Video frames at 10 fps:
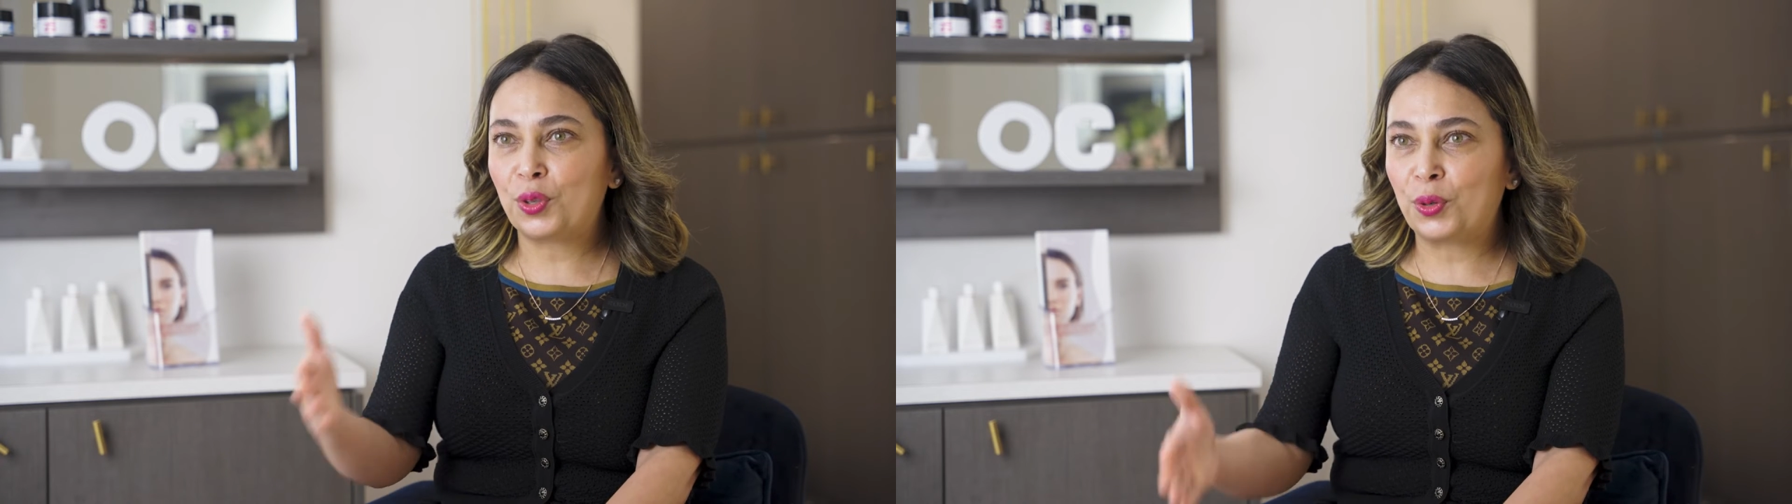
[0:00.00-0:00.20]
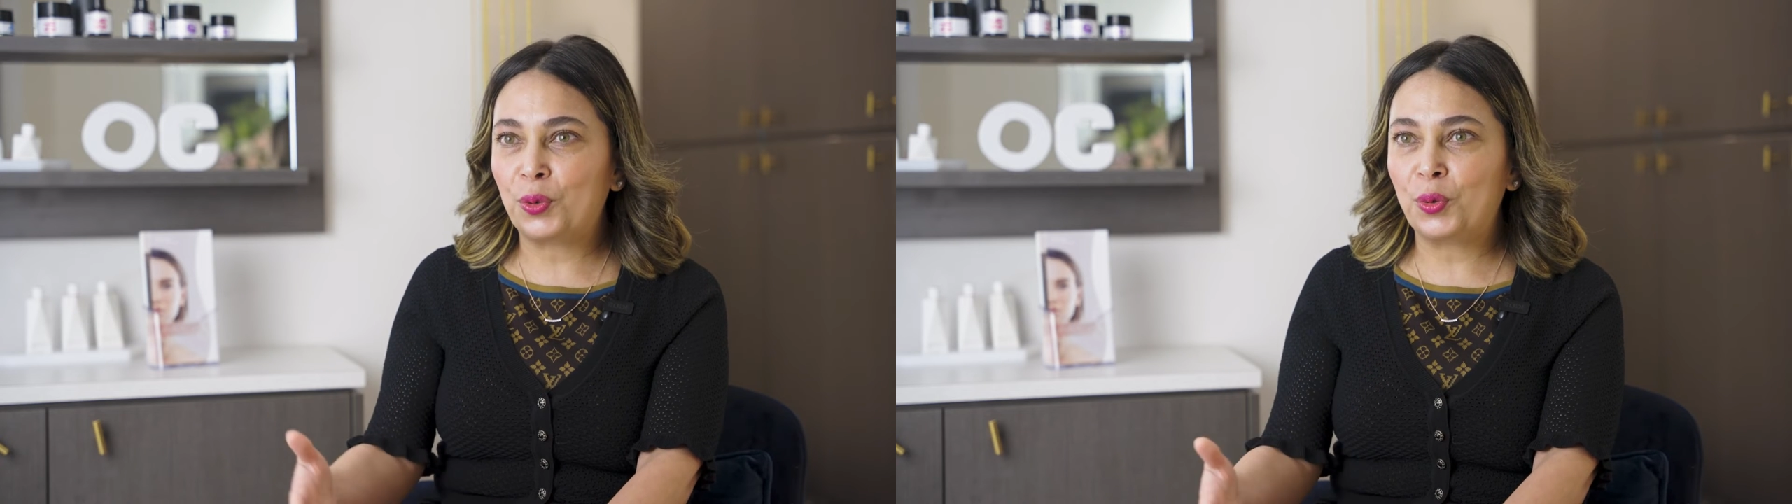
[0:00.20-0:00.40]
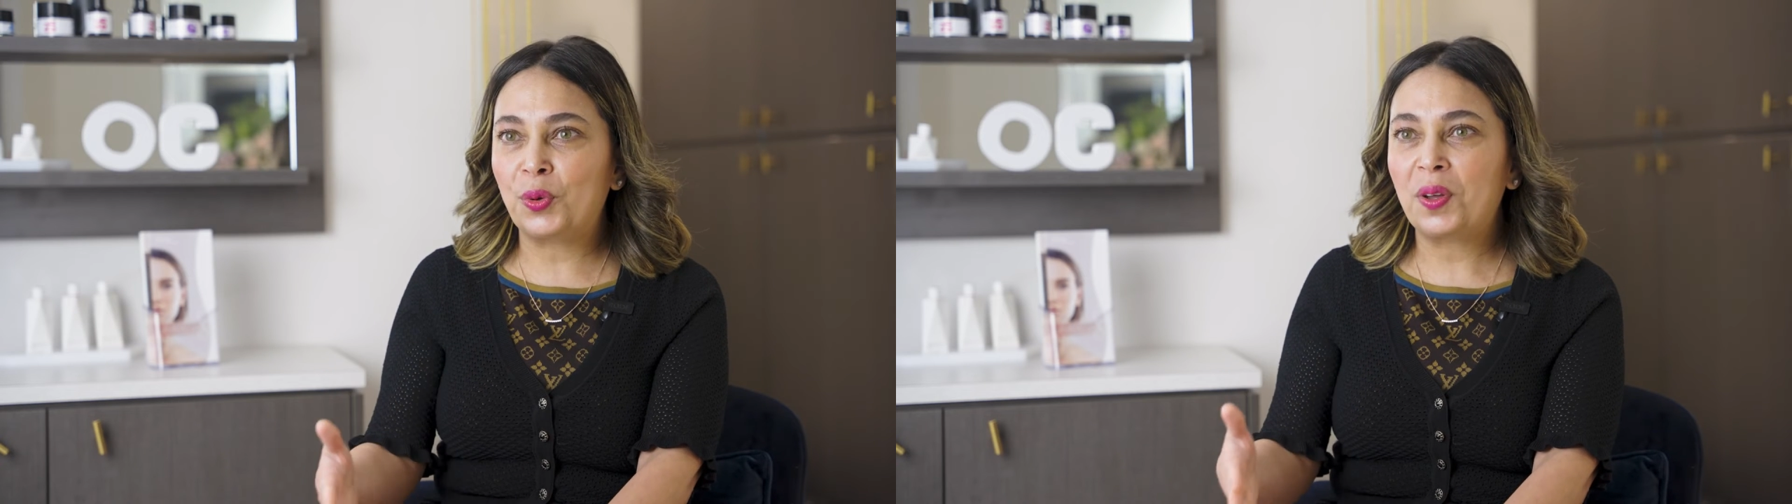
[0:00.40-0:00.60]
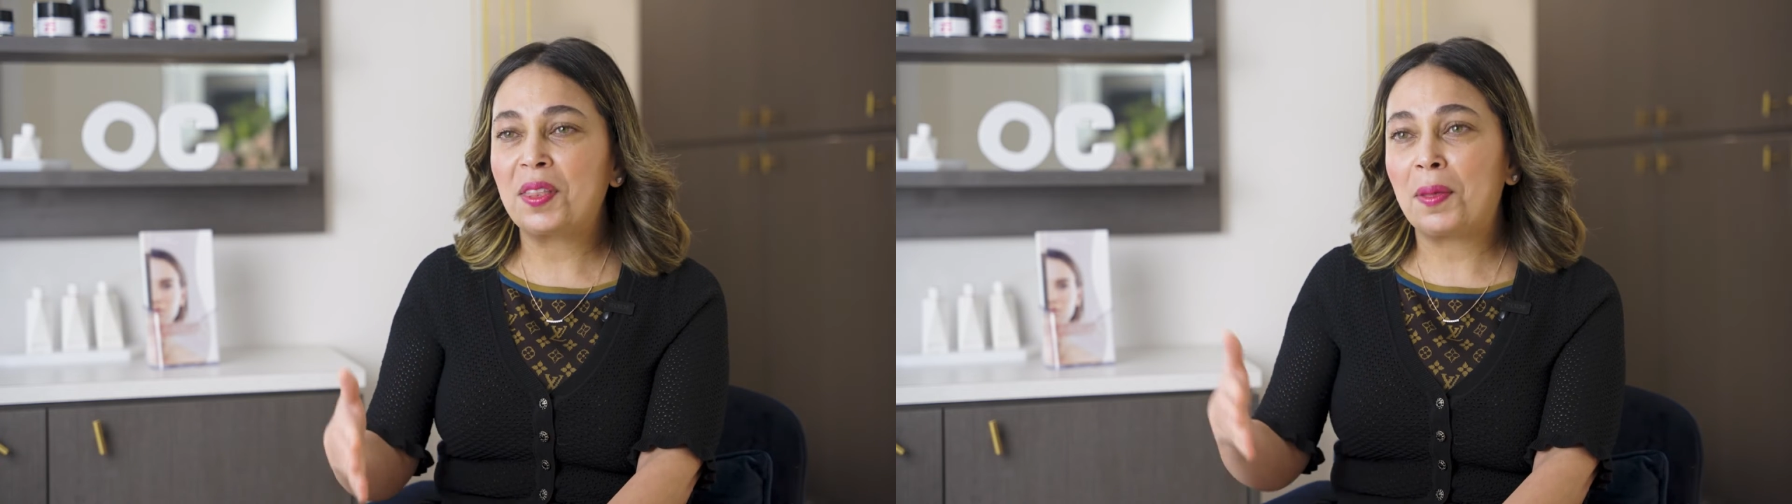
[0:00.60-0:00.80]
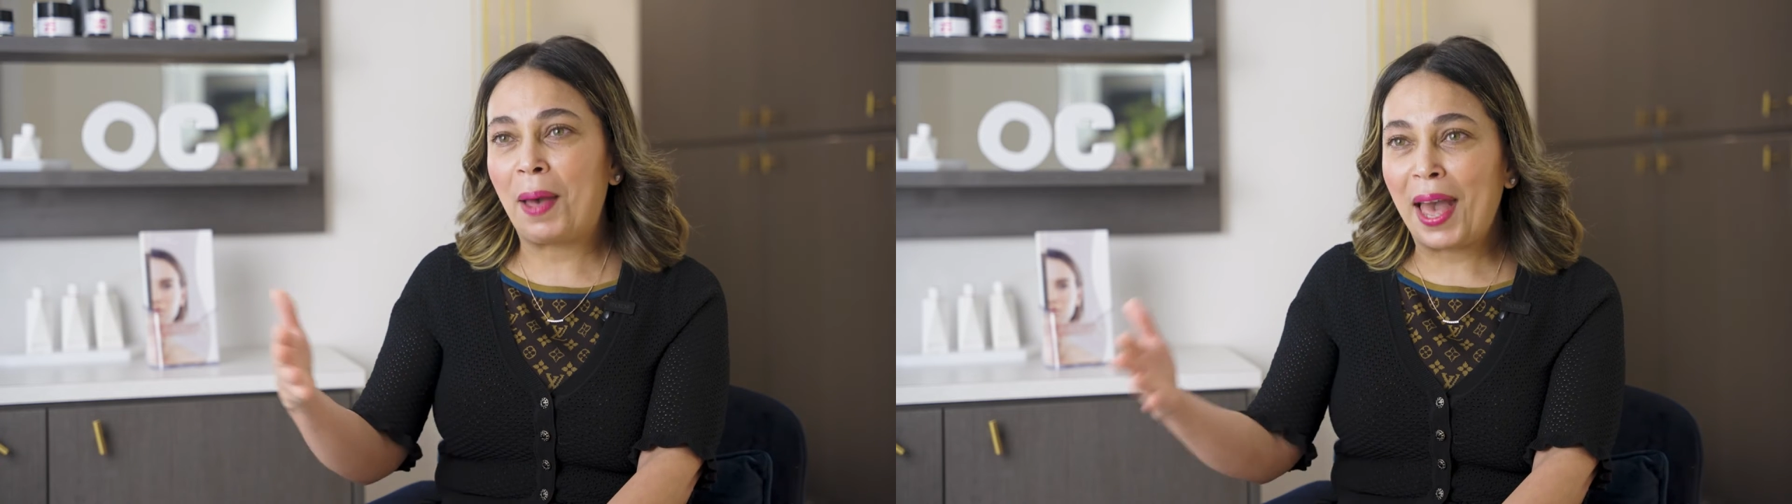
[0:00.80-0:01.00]
through
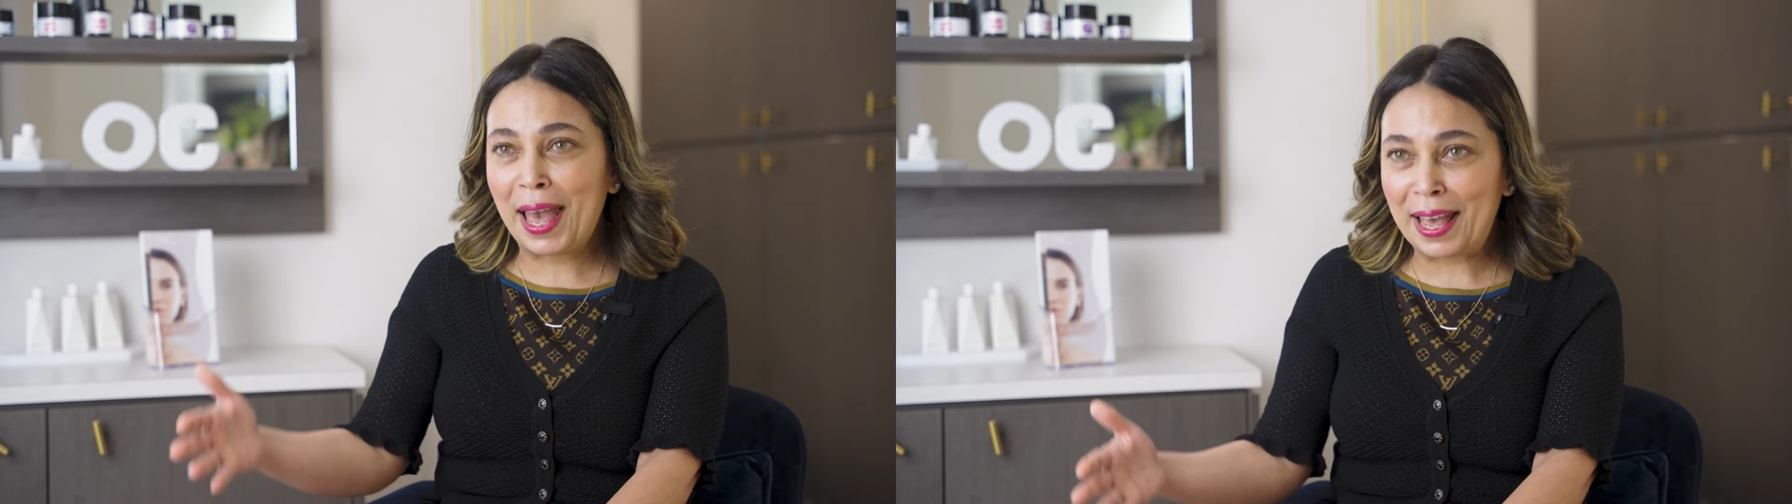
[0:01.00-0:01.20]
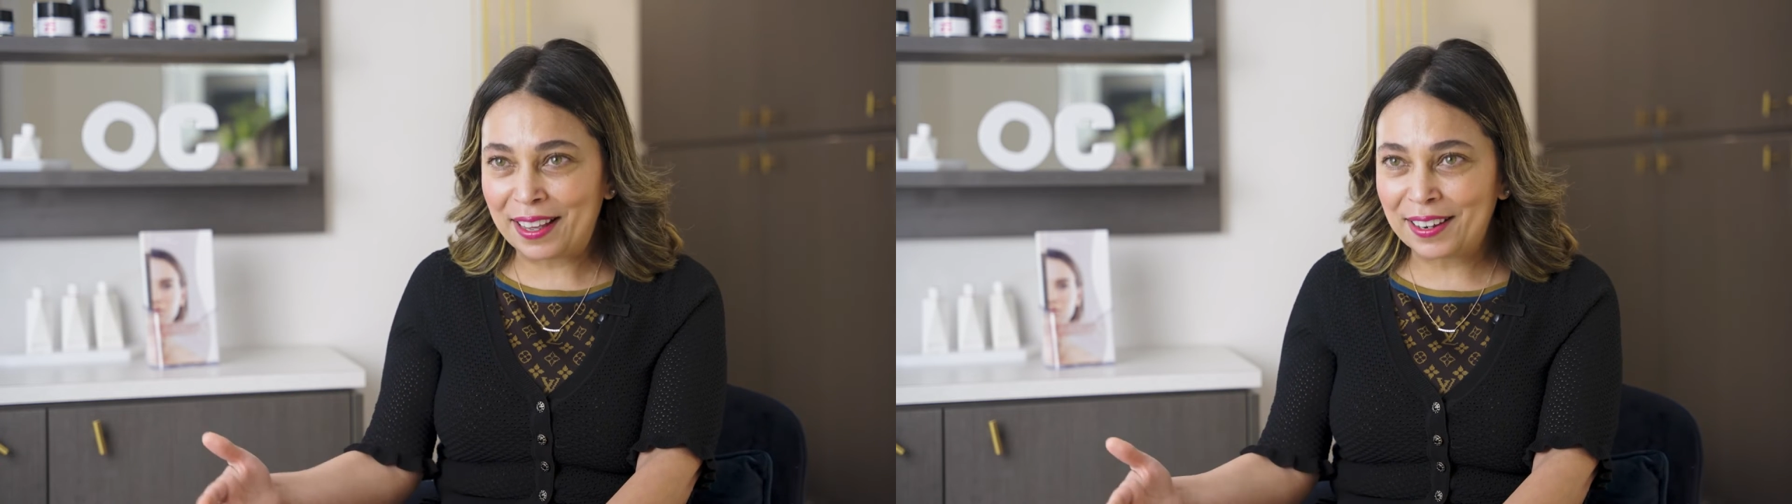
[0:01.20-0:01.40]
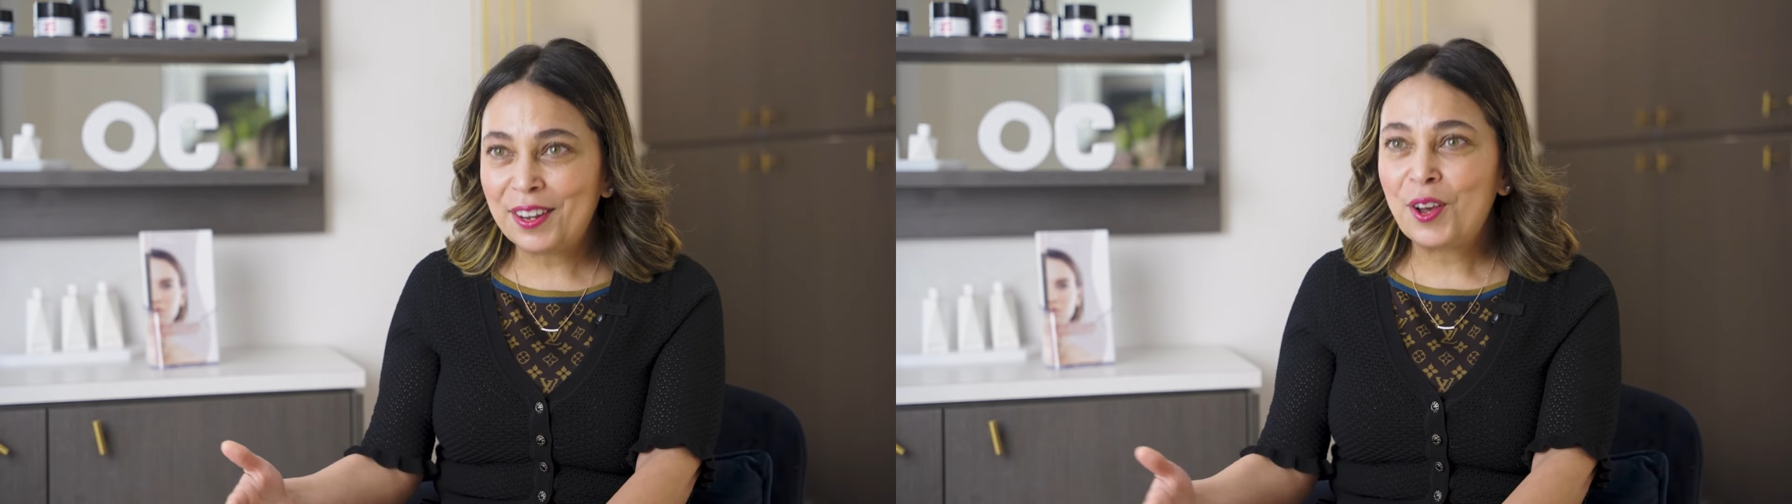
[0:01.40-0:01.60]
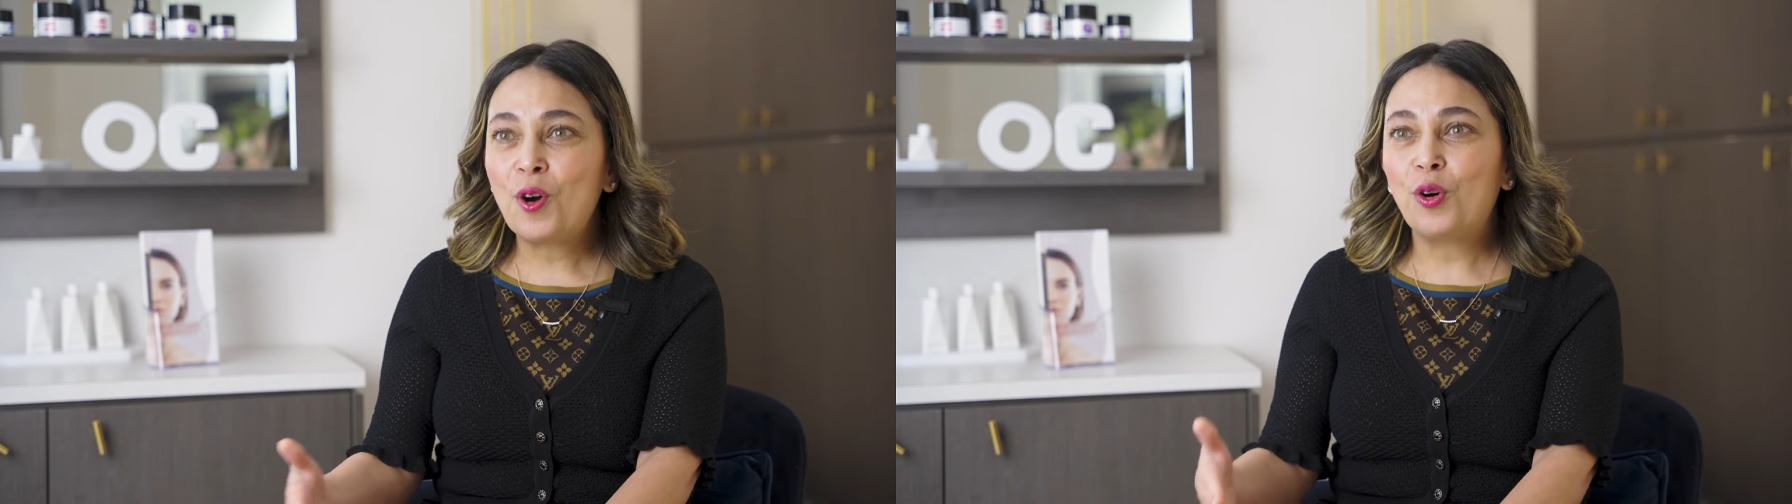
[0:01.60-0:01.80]
the pain